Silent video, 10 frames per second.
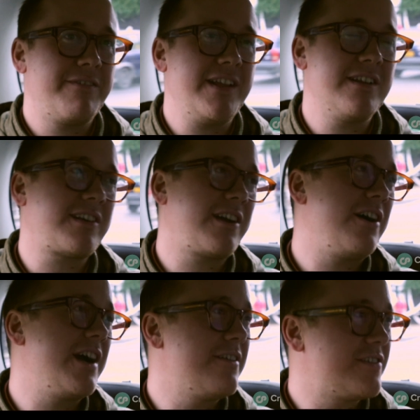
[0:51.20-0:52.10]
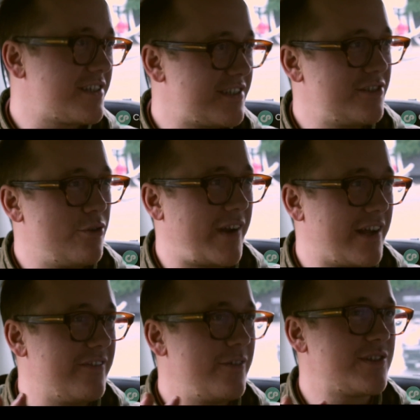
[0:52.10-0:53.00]
I think there's a
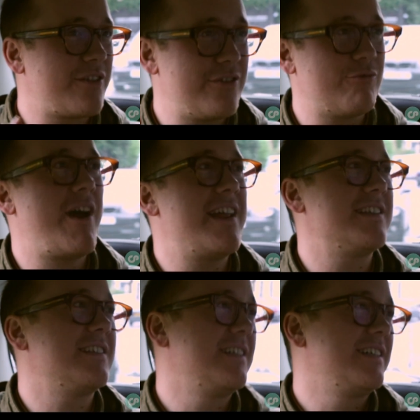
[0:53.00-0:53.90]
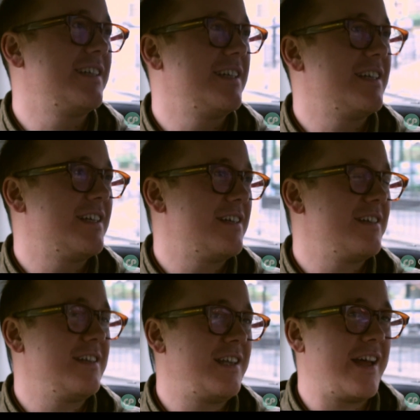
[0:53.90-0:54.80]
thread
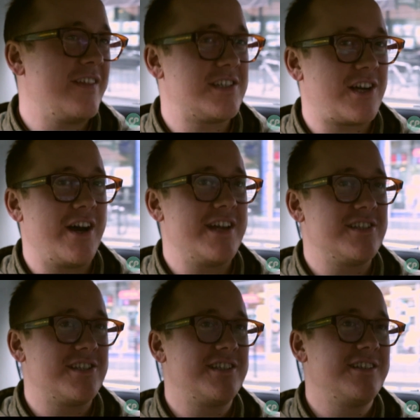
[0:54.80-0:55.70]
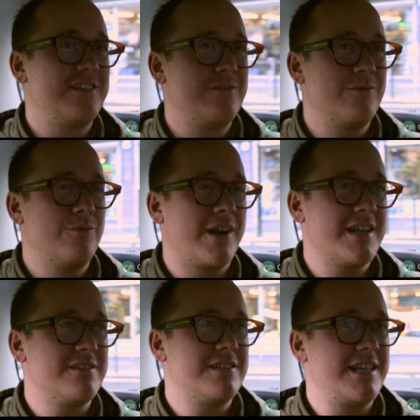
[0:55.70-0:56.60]
like that ties
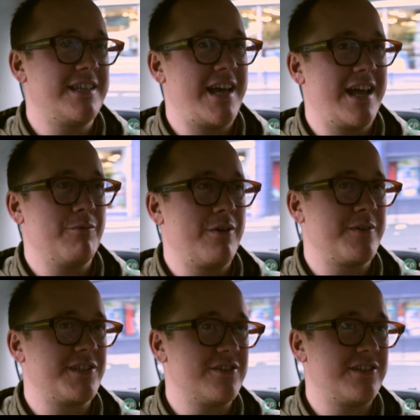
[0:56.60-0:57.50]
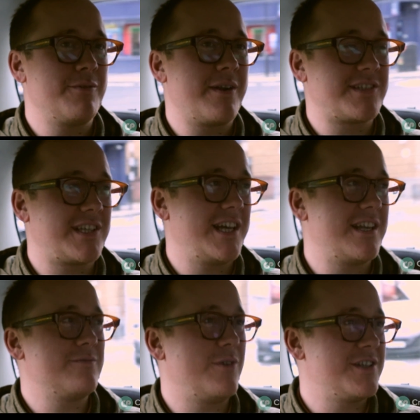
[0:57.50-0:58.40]
what I did then and what I was interested in when I was a
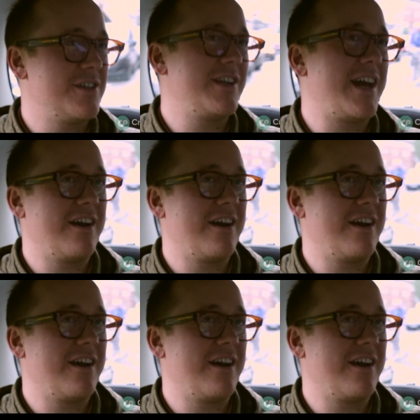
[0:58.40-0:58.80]
kid and what I do